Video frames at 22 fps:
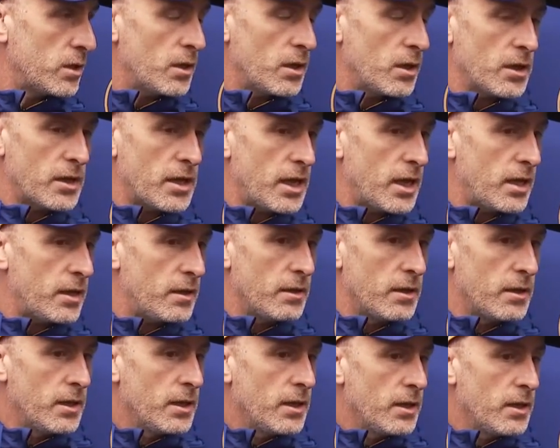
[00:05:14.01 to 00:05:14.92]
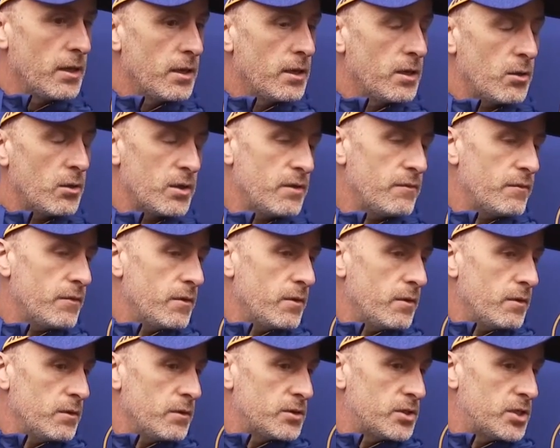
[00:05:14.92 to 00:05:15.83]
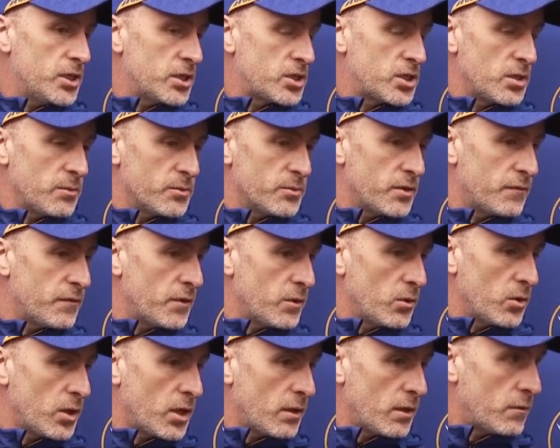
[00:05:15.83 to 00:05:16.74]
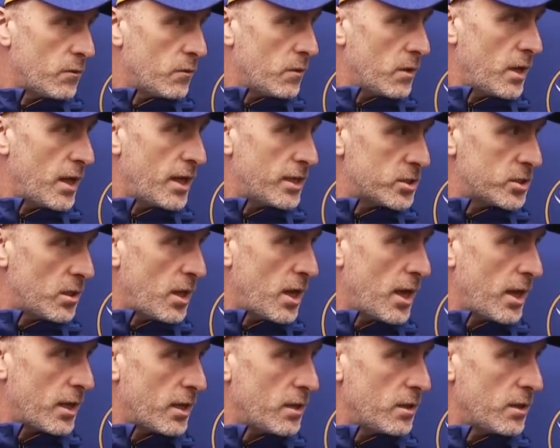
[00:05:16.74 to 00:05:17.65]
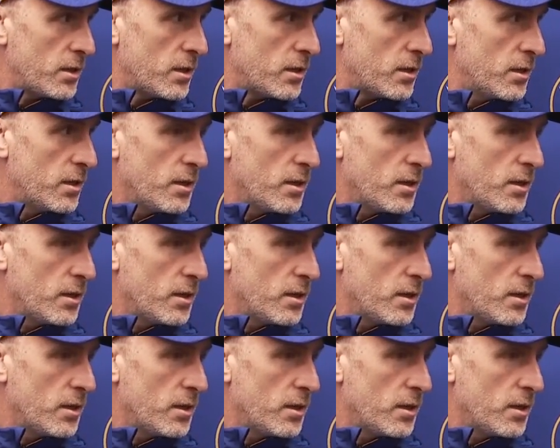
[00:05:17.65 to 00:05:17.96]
Again, you know, even systems, if you look at through the National Hockey League,